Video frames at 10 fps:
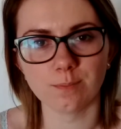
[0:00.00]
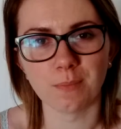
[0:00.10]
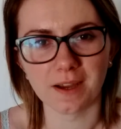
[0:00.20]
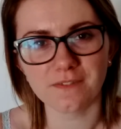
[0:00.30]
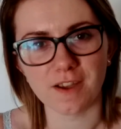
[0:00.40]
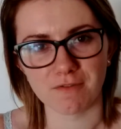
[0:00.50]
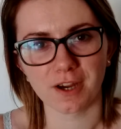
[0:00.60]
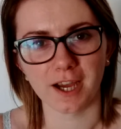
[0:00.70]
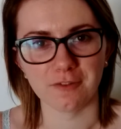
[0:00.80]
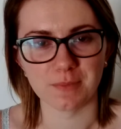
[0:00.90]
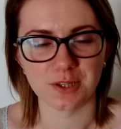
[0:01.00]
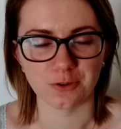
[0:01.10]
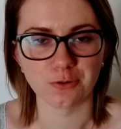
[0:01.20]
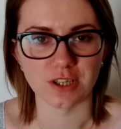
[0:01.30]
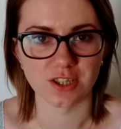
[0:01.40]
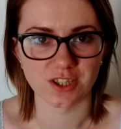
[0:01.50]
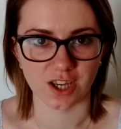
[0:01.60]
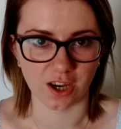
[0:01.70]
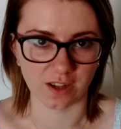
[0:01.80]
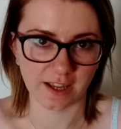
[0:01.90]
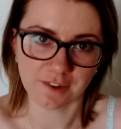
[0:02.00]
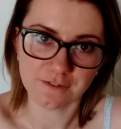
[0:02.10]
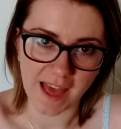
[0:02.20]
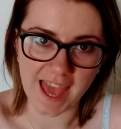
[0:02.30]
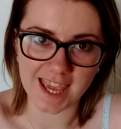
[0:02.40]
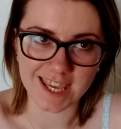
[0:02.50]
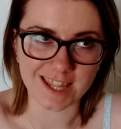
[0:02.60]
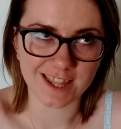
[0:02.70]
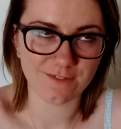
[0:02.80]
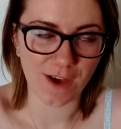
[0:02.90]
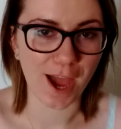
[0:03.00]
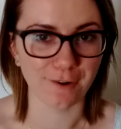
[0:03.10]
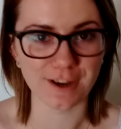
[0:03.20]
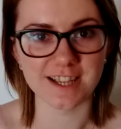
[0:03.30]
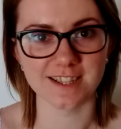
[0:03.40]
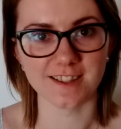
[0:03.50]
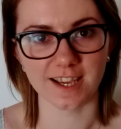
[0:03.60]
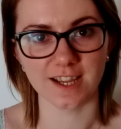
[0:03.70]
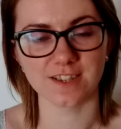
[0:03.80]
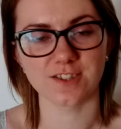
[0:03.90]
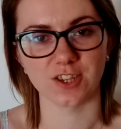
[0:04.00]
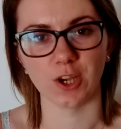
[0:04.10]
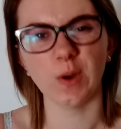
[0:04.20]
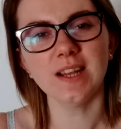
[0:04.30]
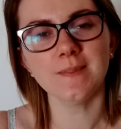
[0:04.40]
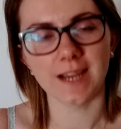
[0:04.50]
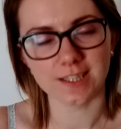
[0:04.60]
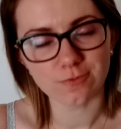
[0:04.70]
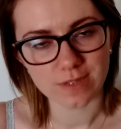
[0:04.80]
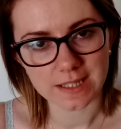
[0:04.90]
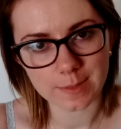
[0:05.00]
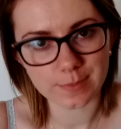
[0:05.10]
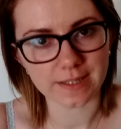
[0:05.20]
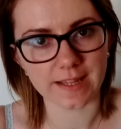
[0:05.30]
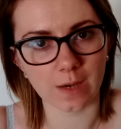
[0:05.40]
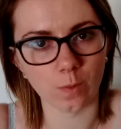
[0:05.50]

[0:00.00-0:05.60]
my favourite kind of mythical creatures are like fae and fairies and things, so I didn't really complete that